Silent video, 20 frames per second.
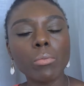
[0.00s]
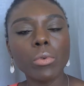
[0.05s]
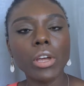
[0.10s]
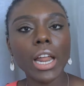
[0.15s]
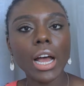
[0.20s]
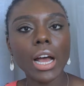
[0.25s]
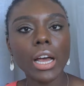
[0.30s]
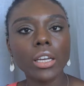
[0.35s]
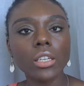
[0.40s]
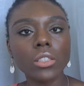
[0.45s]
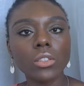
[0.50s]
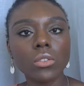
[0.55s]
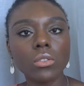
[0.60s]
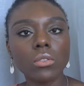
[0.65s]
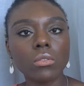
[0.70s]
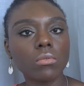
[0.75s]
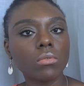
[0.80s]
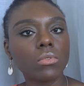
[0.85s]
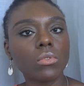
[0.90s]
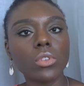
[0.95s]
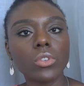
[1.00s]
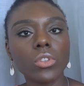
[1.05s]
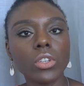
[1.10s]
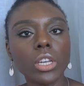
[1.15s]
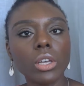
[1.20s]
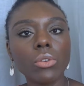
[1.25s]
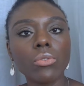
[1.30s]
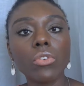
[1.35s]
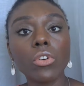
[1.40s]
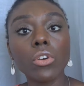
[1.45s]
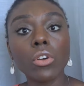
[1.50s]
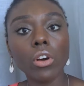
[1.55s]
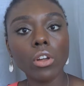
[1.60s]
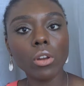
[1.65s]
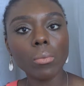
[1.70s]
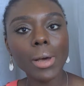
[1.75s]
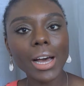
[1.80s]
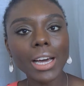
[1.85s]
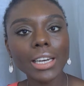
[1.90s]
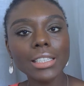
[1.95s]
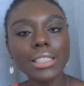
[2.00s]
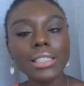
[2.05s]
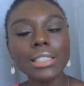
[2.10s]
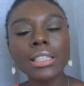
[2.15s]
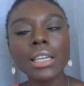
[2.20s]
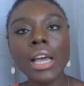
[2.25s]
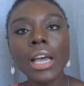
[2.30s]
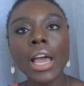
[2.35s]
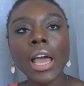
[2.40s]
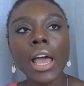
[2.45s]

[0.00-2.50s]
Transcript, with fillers: but I totally forgot about it,